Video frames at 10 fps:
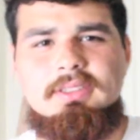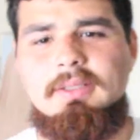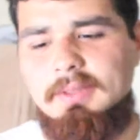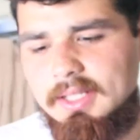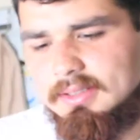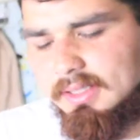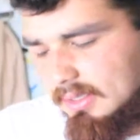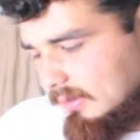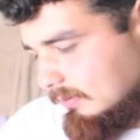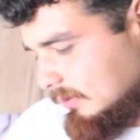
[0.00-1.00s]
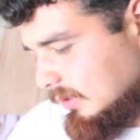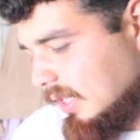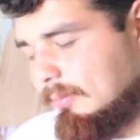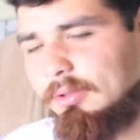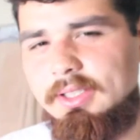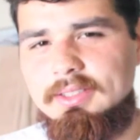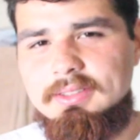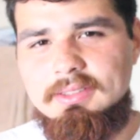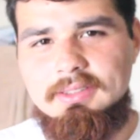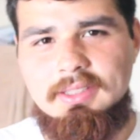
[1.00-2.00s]
this up now. Um, so yeah, point
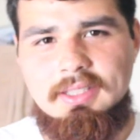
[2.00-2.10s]
is,